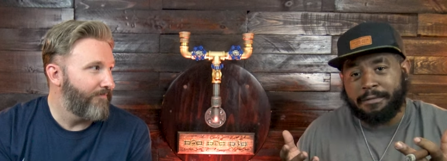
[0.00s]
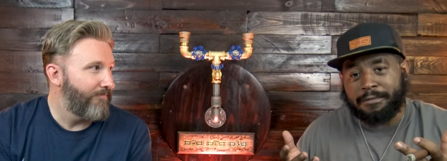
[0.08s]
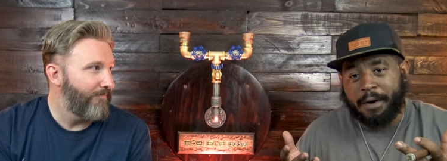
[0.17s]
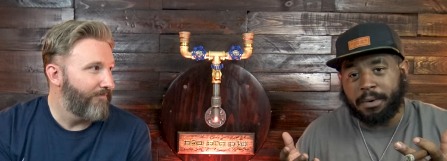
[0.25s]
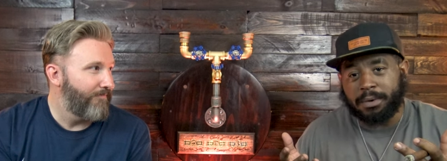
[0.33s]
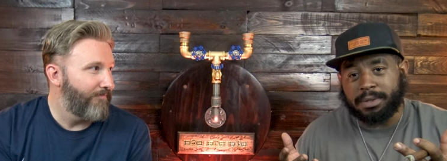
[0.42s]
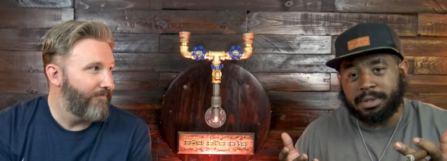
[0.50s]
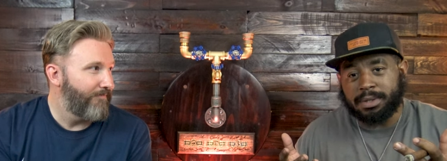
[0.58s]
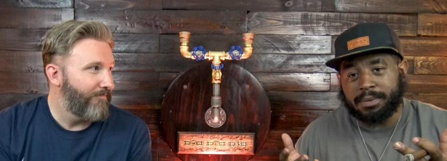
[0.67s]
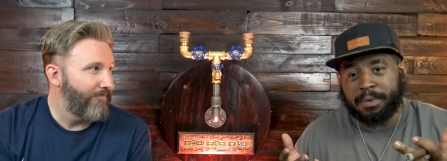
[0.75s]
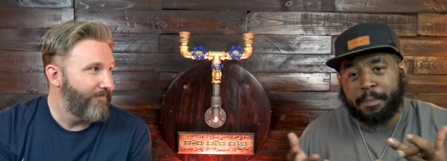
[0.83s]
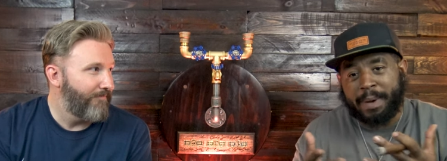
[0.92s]
Speaker 1: of our folks,
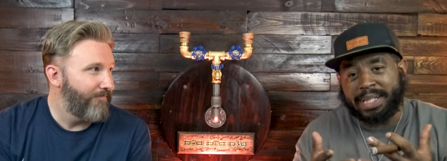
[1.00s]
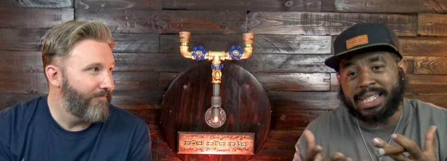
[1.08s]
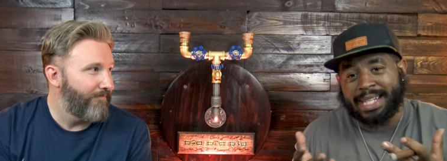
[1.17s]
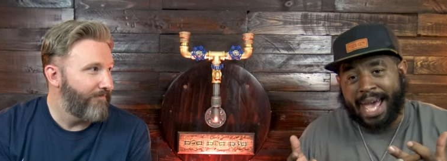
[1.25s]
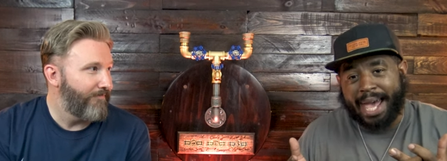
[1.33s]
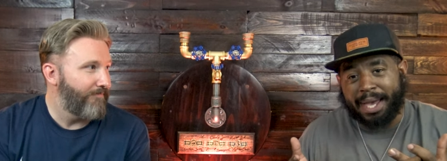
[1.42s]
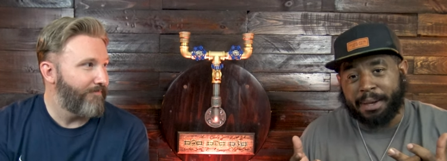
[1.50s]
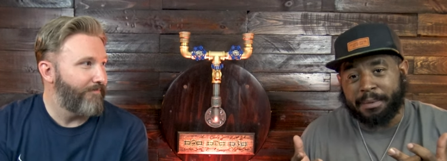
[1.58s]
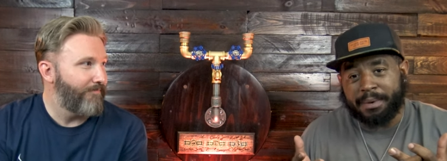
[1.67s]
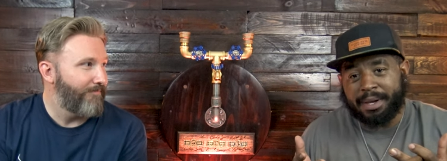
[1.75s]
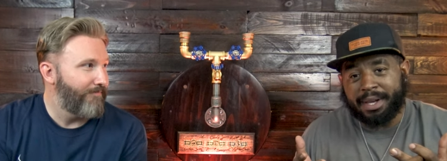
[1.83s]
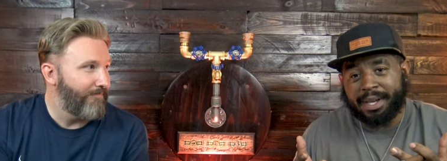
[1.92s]
we picked the name
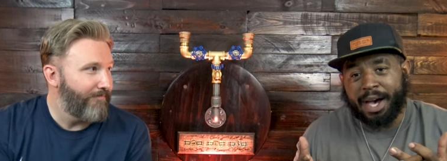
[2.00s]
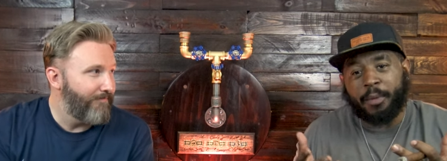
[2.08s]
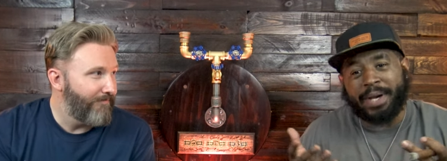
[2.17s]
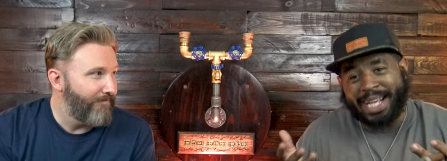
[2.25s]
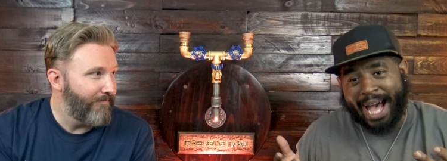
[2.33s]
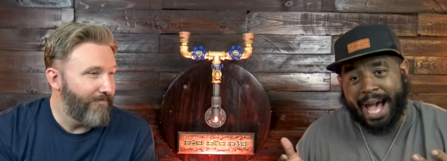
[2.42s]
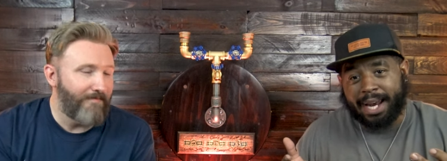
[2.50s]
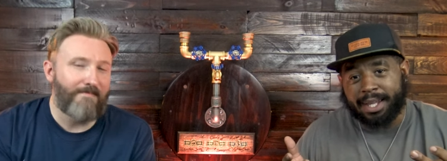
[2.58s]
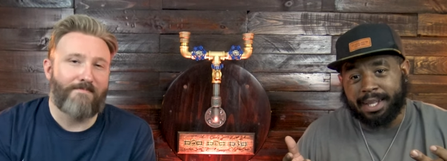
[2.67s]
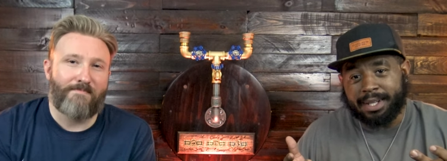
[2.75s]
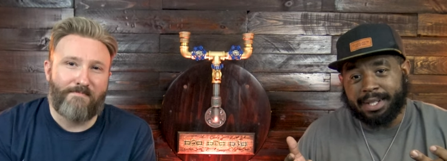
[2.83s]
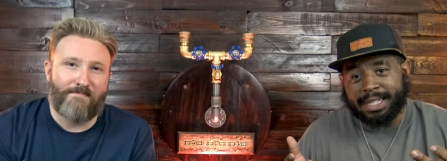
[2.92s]
and we got it.
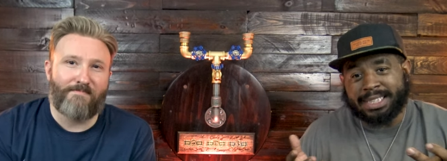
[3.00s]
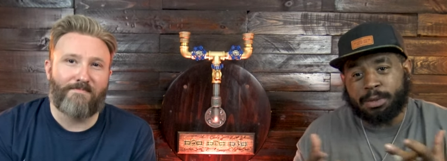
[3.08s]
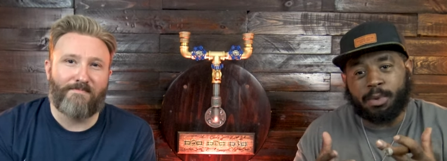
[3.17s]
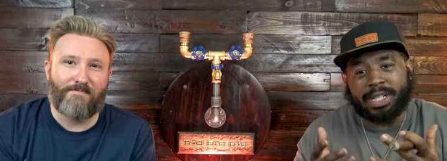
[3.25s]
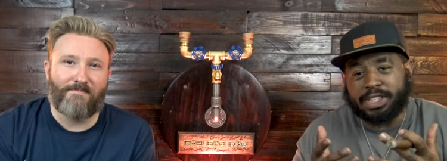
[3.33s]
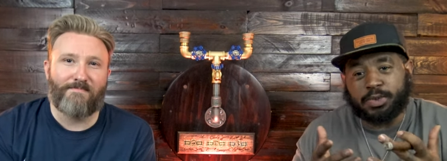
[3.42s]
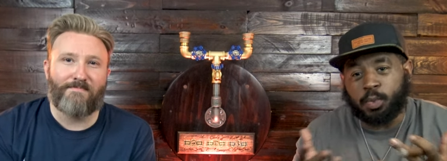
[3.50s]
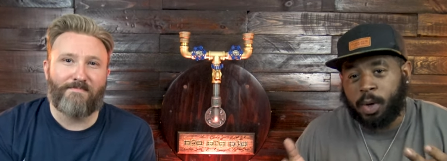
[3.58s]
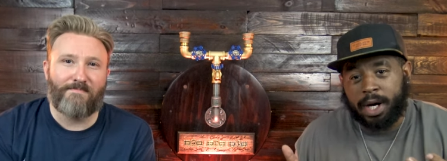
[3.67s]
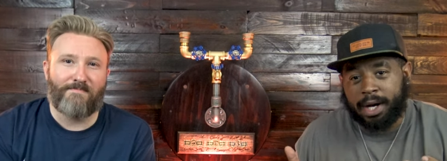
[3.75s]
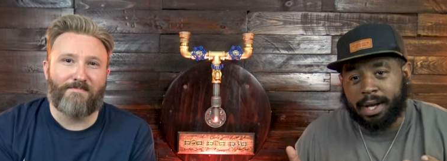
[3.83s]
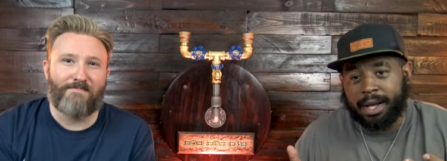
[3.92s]
Someone just
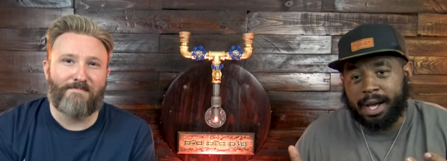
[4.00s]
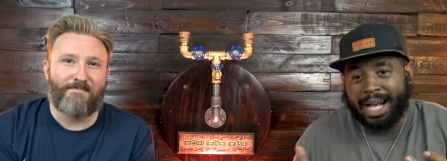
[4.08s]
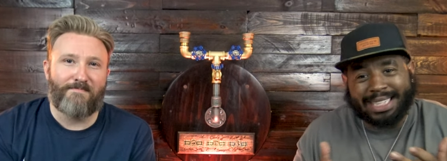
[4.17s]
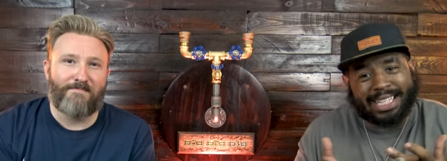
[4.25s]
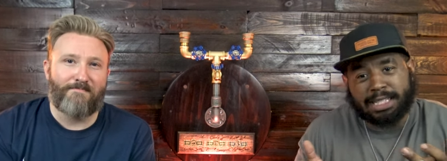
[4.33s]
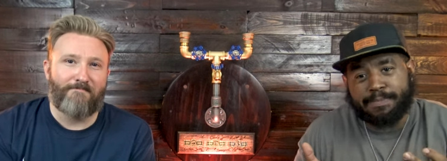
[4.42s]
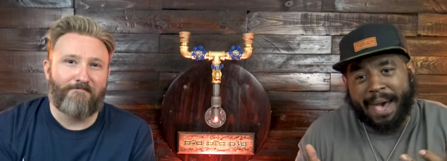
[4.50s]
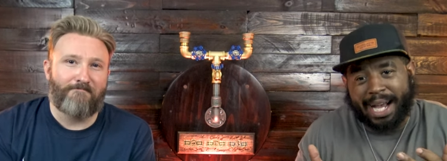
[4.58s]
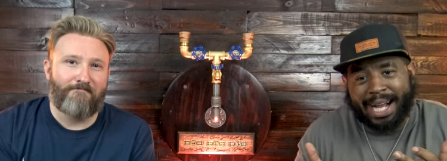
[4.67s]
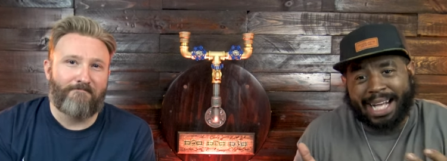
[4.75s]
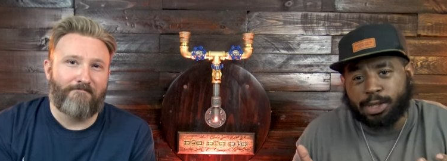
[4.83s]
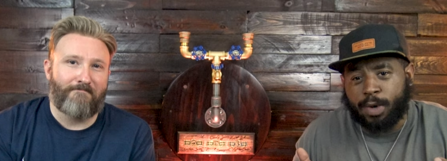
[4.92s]
won a six pack
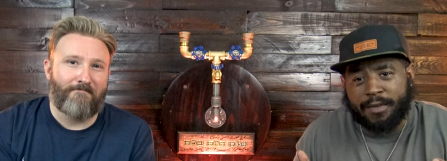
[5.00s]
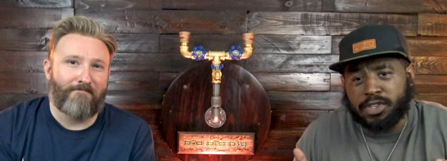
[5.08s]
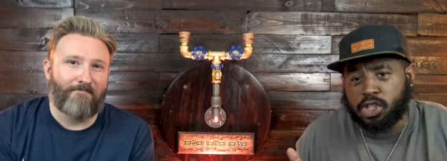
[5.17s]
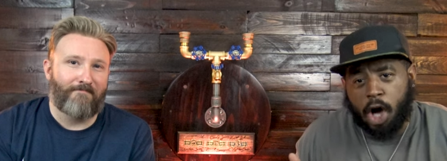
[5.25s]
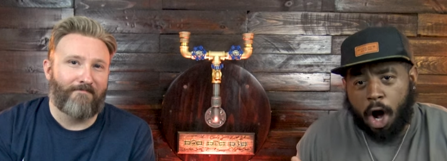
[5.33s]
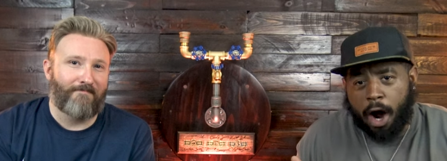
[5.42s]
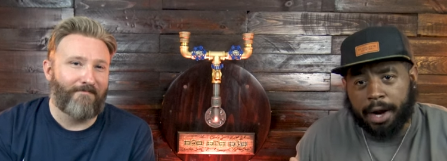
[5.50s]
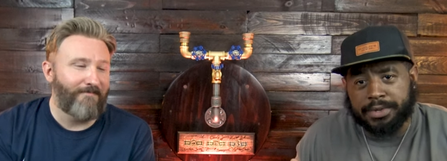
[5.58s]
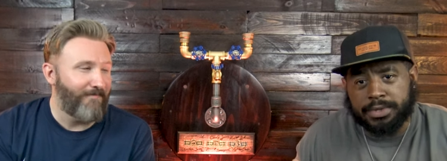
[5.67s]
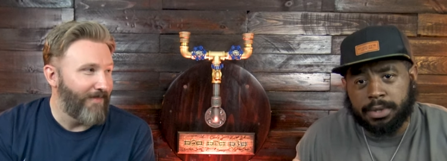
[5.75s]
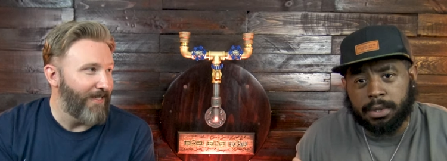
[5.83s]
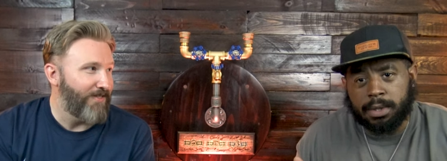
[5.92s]
of Costa Paper cigars.
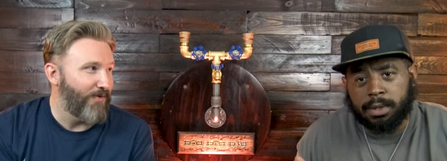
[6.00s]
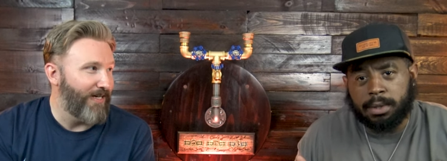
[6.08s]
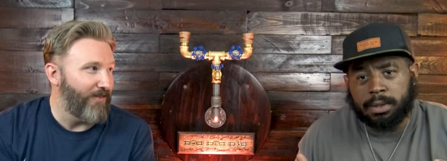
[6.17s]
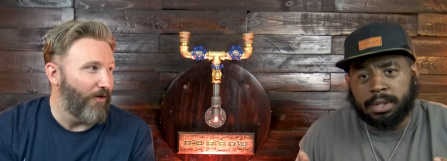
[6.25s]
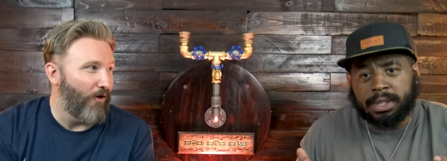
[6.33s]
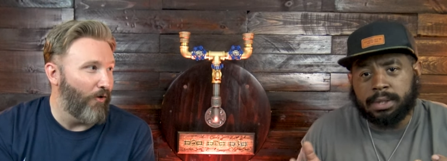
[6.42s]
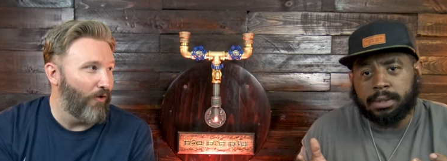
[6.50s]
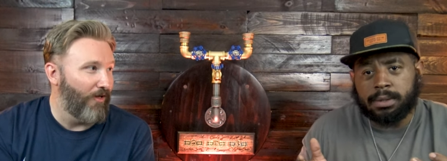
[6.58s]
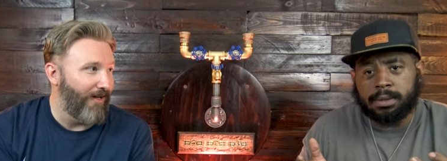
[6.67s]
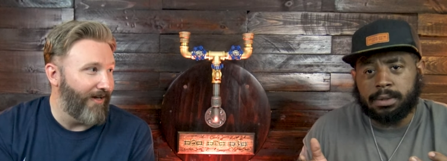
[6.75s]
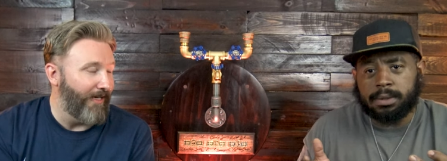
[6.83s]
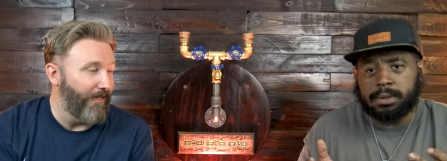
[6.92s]
Speaker 2: That's right, the whole
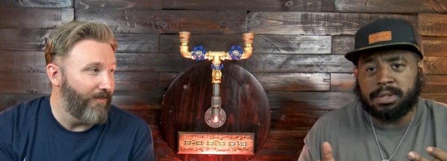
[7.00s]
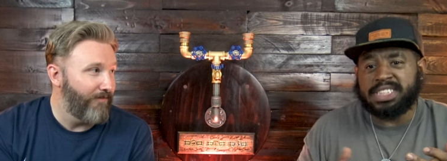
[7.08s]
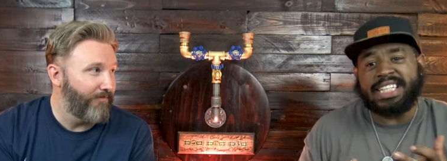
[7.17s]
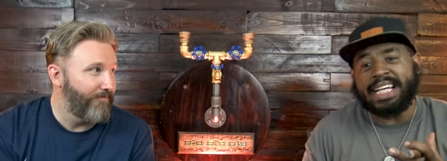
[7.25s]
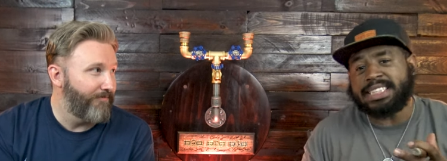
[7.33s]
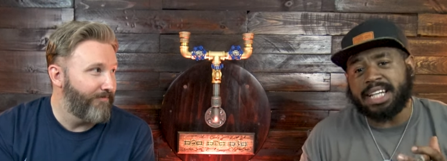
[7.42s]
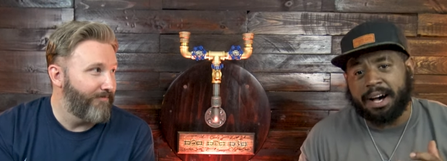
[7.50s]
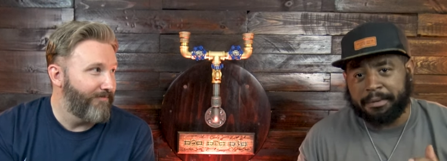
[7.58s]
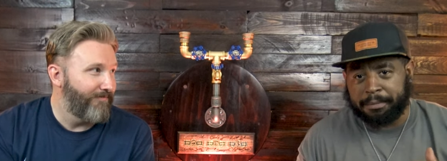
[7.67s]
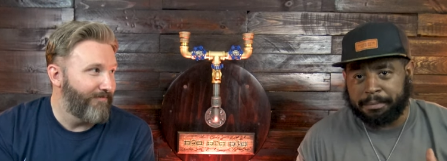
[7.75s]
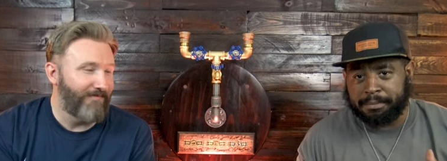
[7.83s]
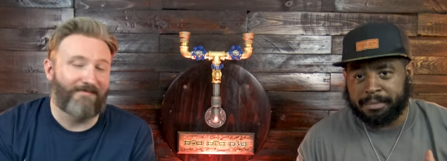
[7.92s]
line.
Speaker 1: Six of
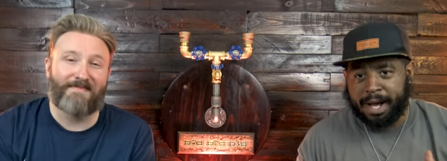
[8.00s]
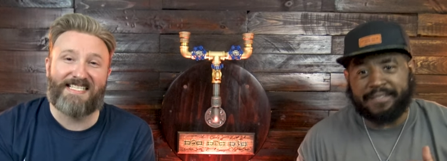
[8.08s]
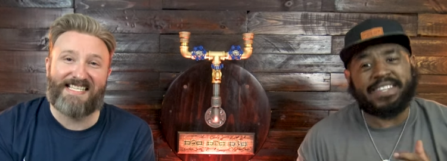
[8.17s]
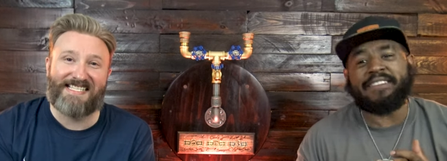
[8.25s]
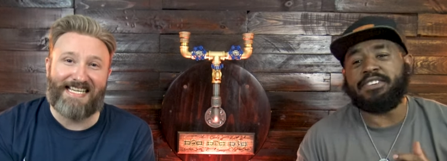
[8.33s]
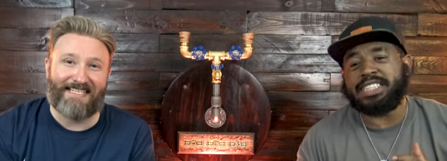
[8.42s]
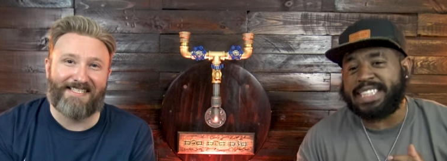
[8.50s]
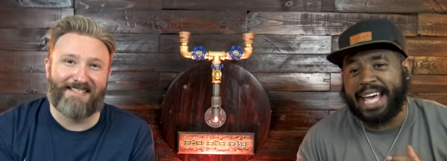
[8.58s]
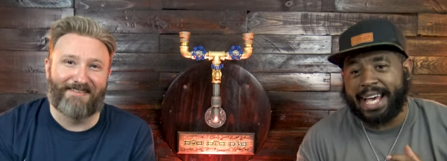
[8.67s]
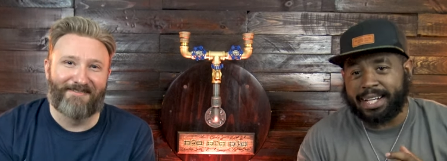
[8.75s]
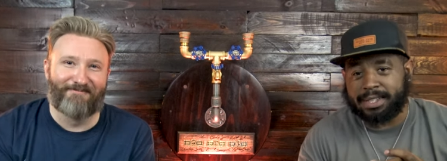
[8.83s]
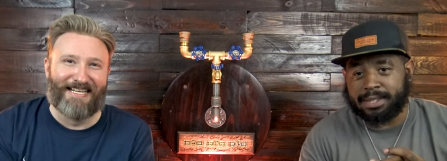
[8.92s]
them, of different
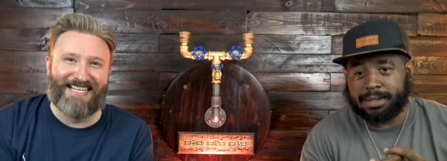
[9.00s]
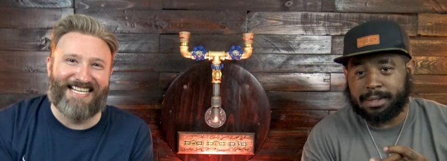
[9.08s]
six. sticks.